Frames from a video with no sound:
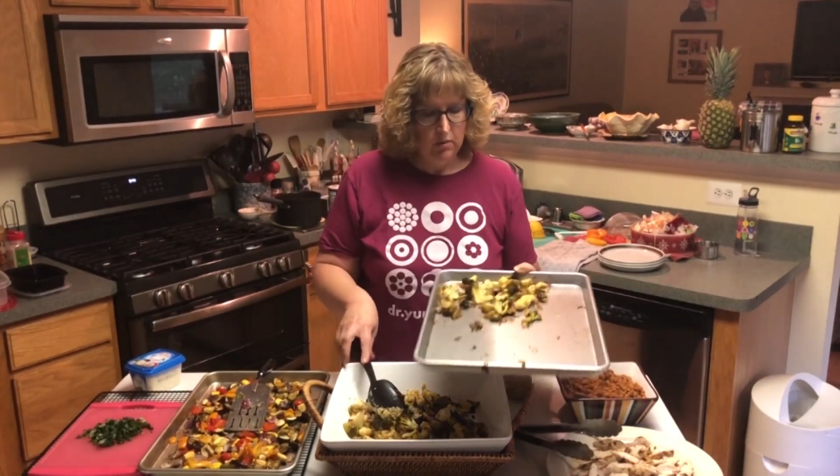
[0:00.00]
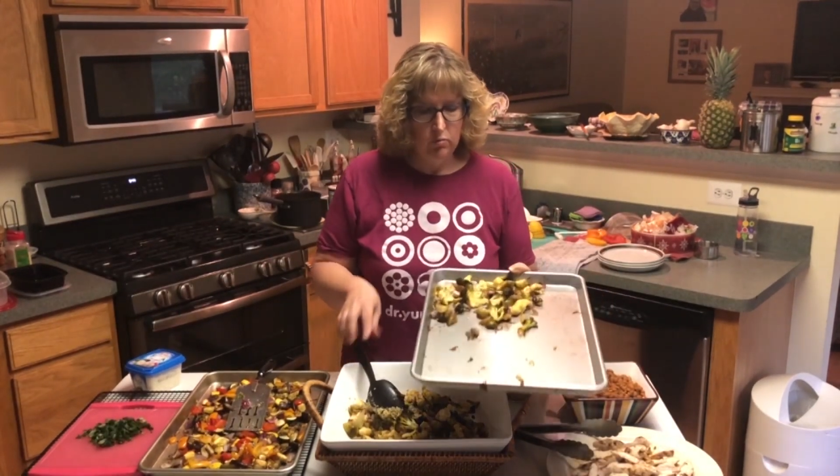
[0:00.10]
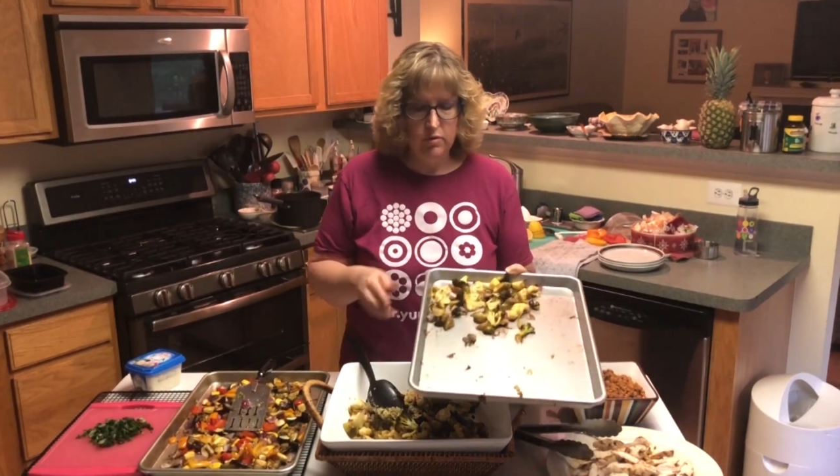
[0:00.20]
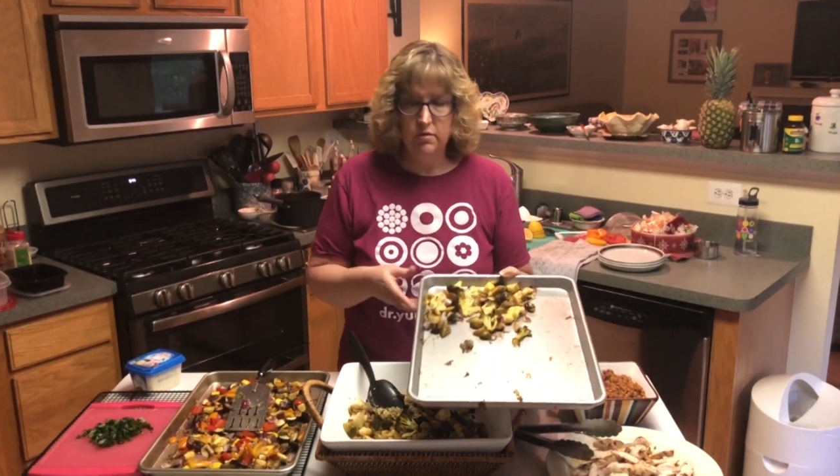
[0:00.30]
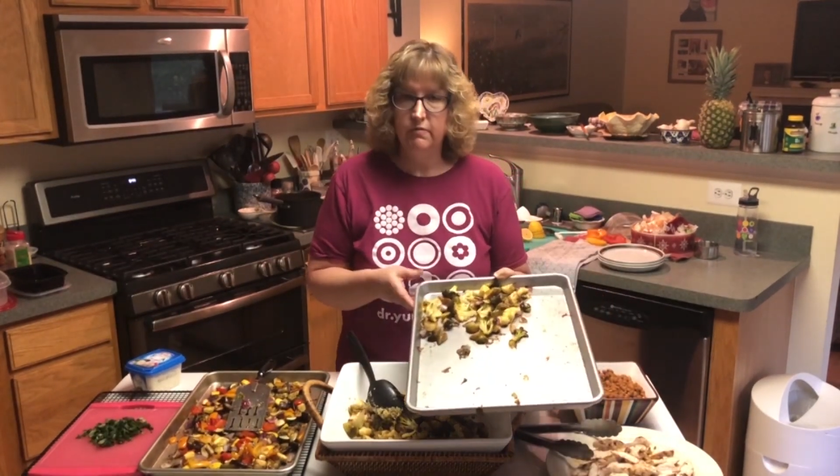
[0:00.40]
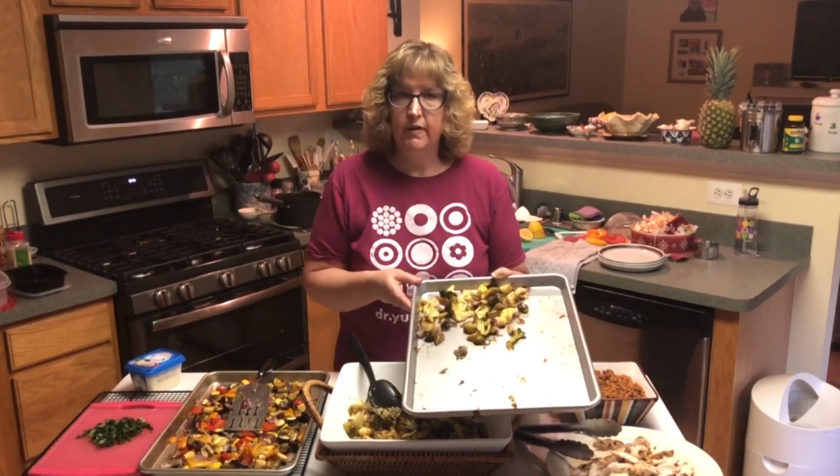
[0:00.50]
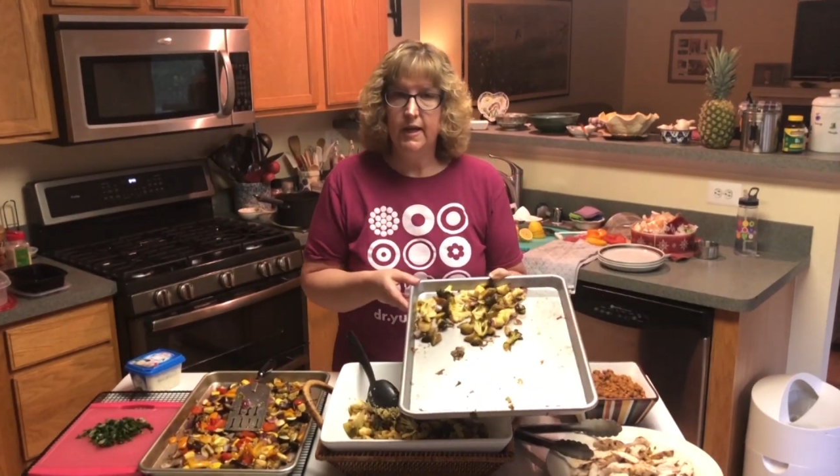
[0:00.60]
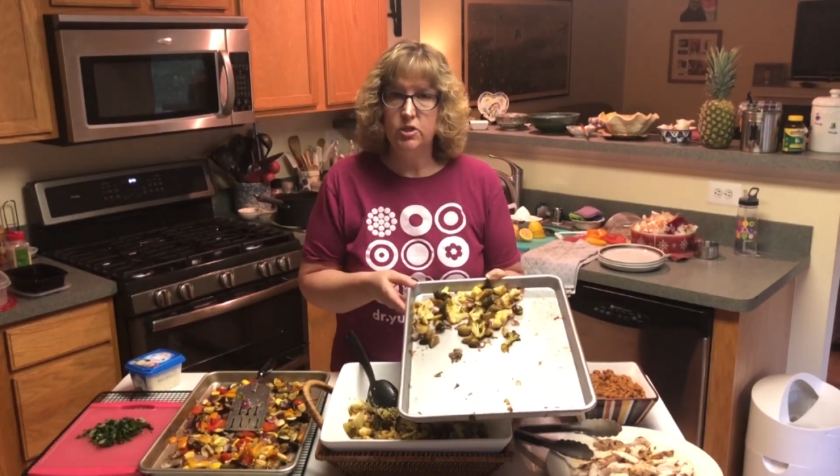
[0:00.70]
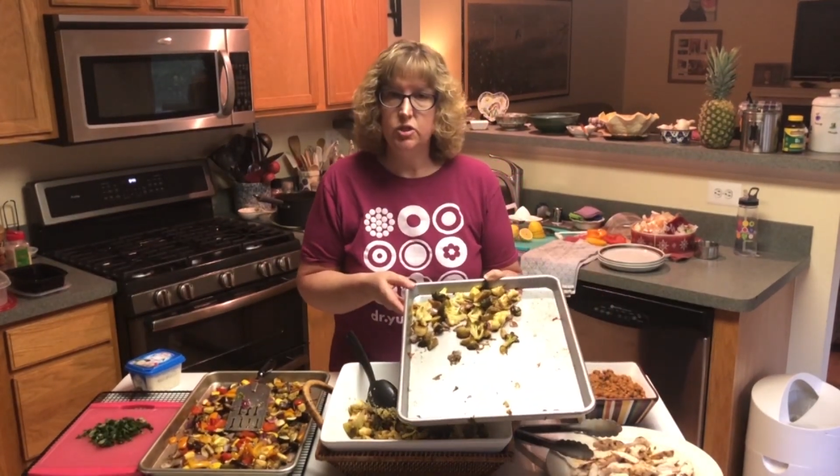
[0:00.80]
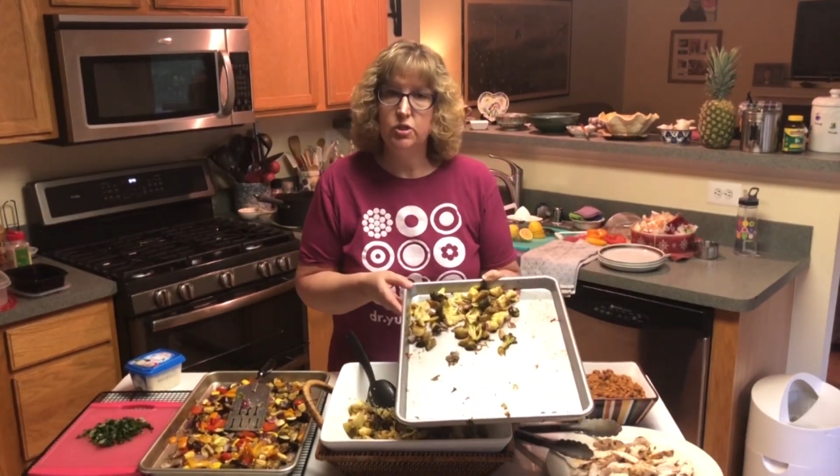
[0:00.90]
roasted
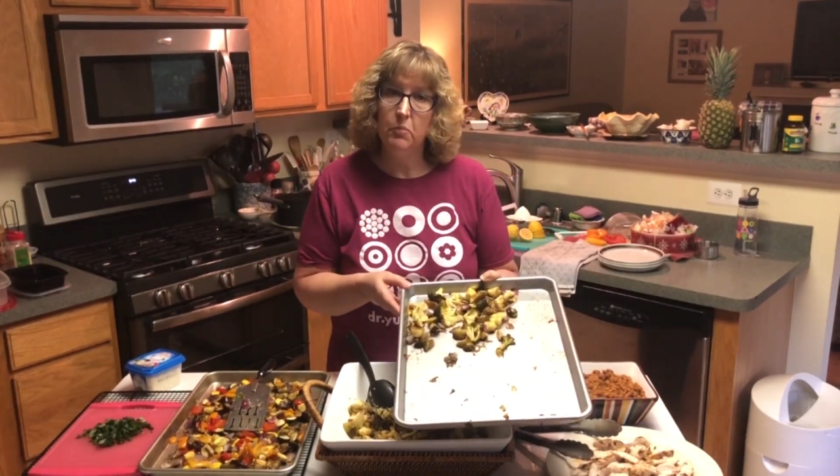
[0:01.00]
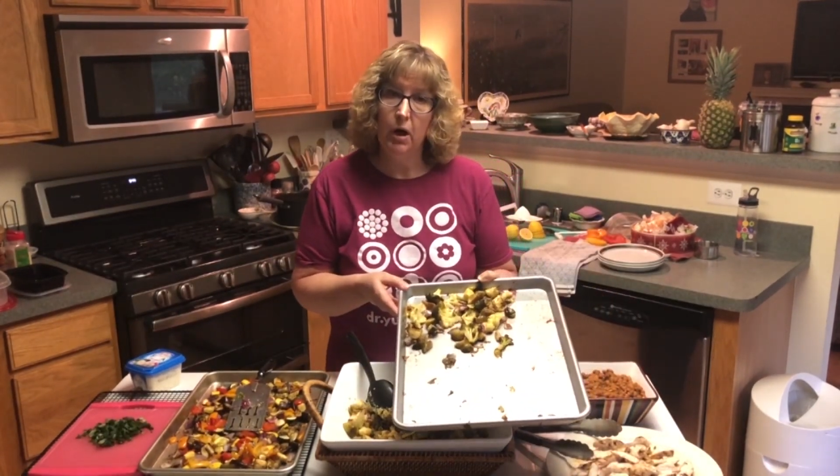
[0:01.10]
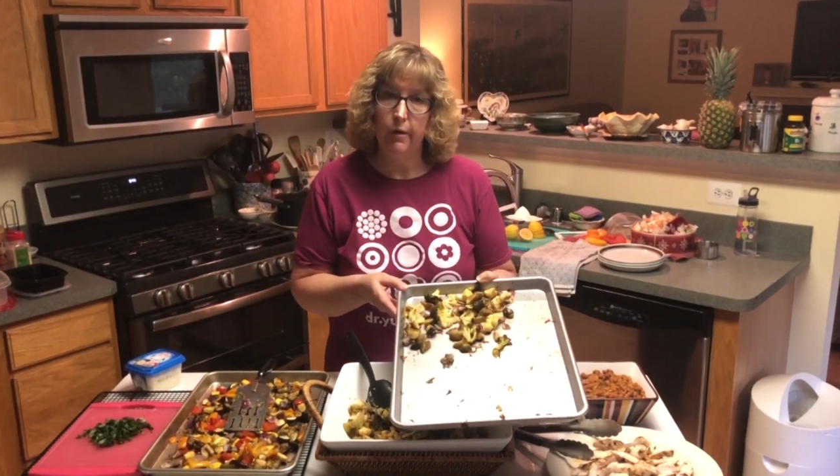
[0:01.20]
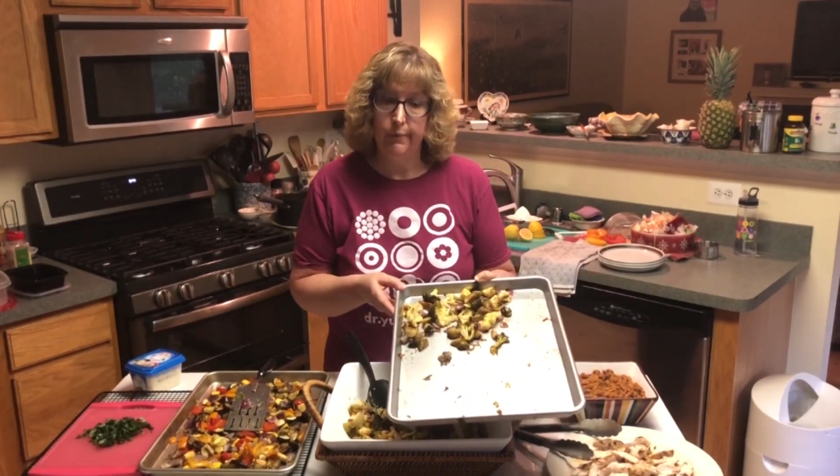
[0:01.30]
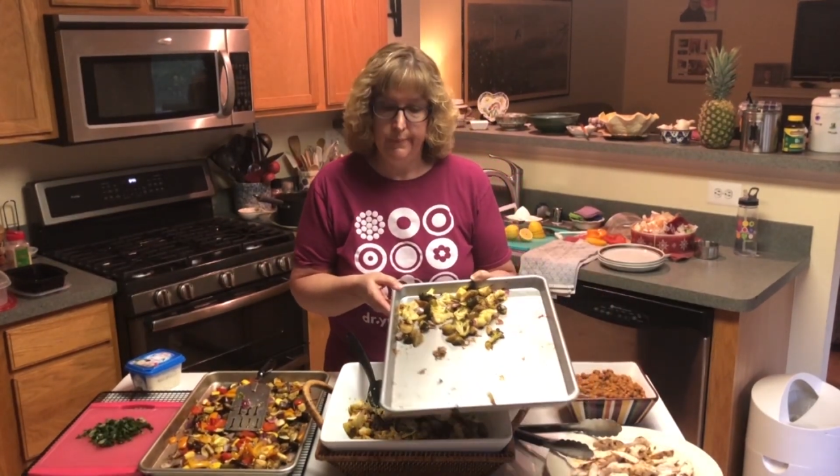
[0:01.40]
veg tomorrow.